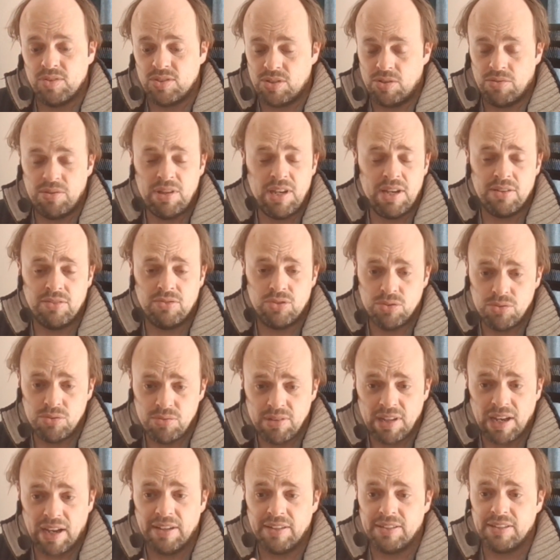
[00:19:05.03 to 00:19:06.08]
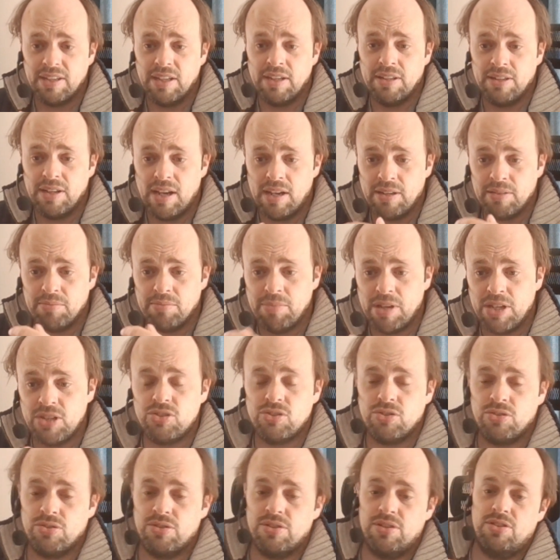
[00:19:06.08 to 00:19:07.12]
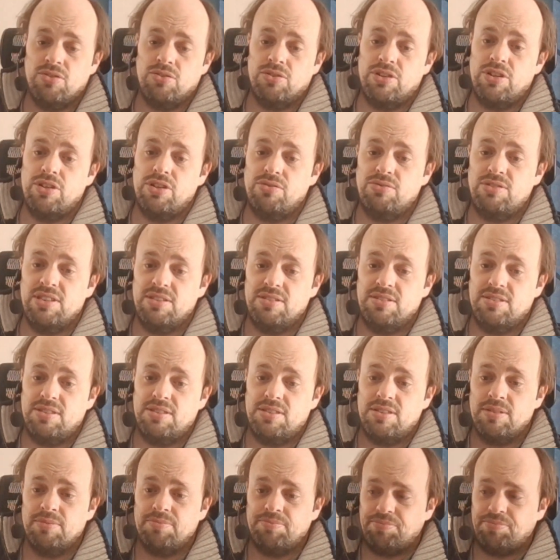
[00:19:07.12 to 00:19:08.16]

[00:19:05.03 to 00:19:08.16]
yeah, do that and make sure that you're noticed.